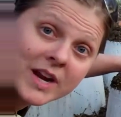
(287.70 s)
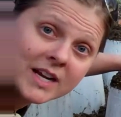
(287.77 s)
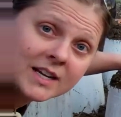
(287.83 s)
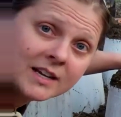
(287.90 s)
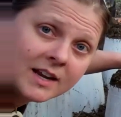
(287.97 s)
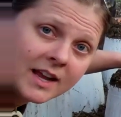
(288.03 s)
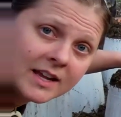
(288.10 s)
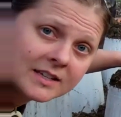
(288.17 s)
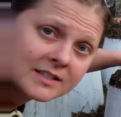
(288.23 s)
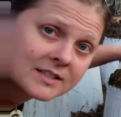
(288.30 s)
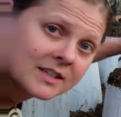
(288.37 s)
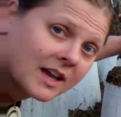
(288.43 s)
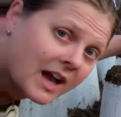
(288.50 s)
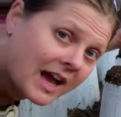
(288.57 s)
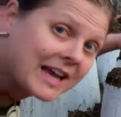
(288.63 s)
rainy
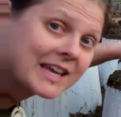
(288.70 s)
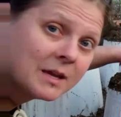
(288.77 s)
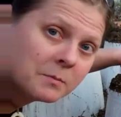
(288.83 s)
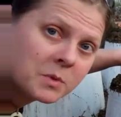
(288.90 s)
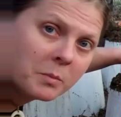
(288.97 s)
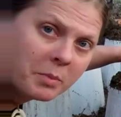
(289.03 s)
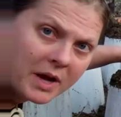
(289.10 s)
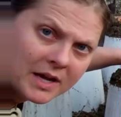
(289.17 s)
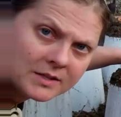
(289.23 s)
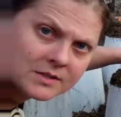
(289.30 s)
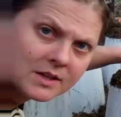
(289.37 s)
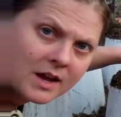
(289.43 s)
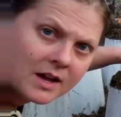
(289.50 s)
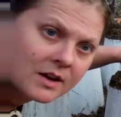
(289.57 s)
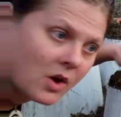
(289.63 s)
days, I keep the
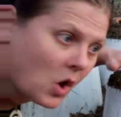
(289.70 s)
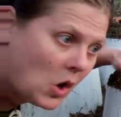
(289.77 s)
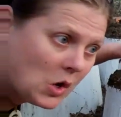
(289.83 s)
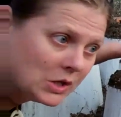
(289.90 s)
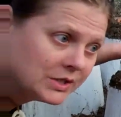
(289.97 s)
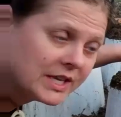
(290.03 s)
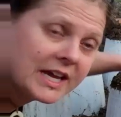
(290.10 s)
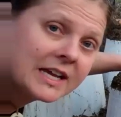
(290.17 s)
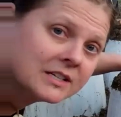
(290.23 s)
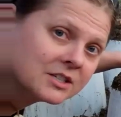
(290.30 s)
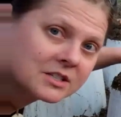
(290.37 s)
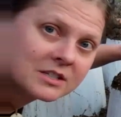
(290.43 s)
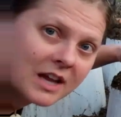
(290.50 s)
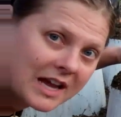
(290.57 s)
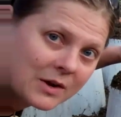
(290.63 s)
pots on all day.
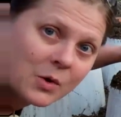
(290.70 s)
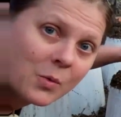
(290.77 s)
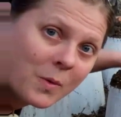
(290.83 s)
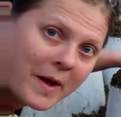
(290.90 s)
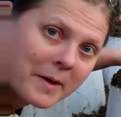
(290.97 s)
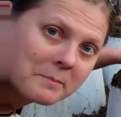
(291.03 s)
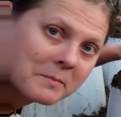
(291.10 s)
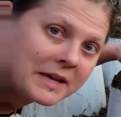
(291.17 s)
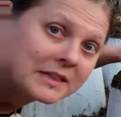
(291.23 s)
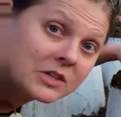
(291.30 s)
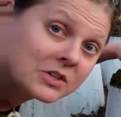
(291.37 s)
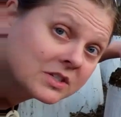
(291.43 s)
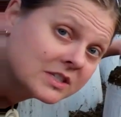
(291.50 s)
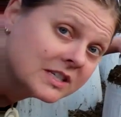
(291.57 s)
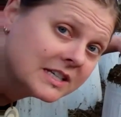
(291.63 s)
I don't want my
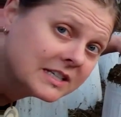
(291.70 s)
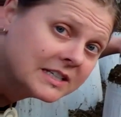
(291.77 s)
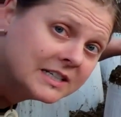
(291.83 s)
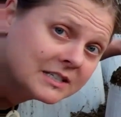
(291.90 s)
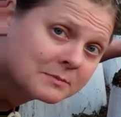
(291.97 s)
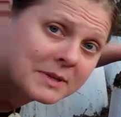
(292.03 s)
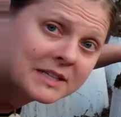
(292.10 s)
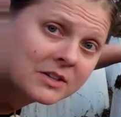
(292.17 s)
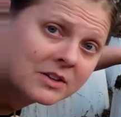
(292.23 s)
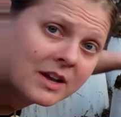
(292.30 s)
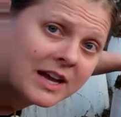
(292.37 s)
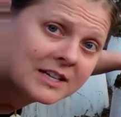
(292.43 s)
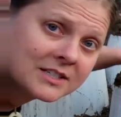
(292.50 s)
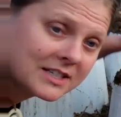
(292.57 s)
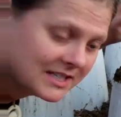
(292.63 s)
little seedlings, my little
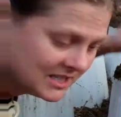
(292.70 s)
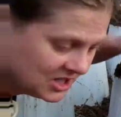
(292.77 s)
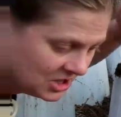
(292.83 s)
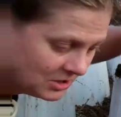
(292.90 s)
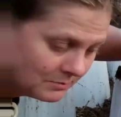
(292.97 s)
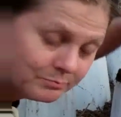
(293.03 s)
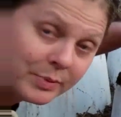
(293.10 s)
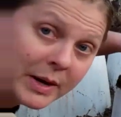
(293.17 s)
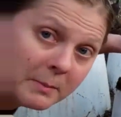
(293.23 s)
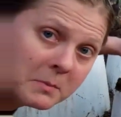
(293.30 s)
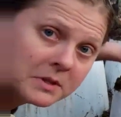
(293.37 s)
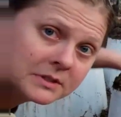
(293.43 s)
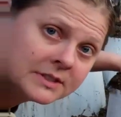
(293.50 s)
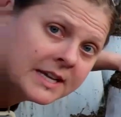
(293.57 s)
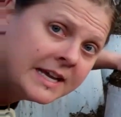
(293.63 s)
guys to get,
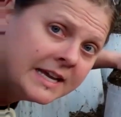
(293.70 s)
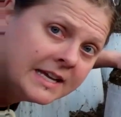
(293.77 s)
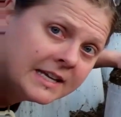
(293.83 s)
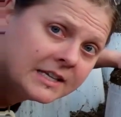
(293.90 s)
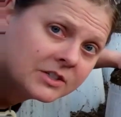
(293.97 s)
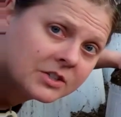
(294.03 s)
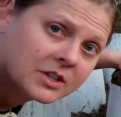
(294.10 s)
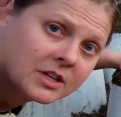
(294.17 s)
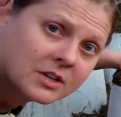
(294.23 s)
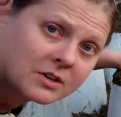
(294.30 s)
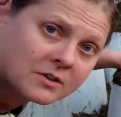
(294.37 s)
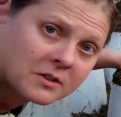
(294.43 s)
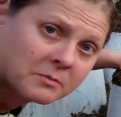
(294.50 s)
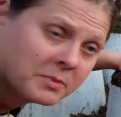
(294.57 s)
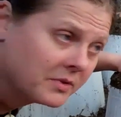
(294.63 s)
pummeled into the
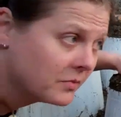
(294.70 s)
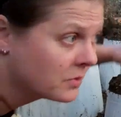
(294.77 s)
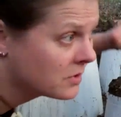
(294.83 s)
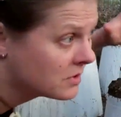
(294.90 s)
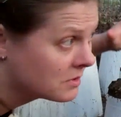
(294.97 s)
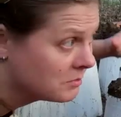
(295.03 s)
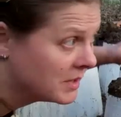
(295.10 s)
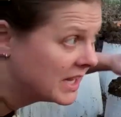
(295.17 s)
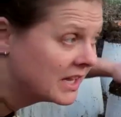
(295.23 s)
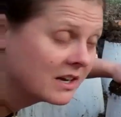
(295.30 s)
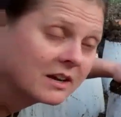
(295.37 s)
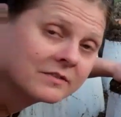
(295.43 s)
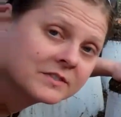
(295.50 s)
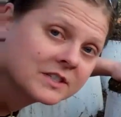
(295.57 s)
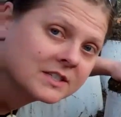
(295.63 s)
earth before they're big
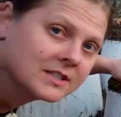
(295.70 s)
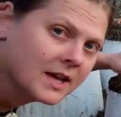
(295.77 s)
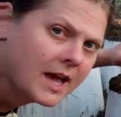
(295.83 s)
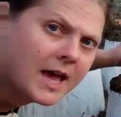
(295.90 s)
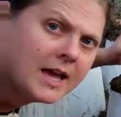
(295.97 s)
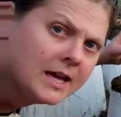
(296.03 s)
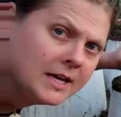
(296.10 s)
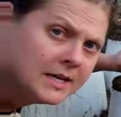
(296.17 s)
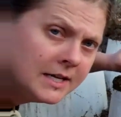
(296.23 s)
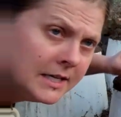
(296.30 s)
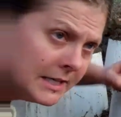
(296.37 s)
enough to say,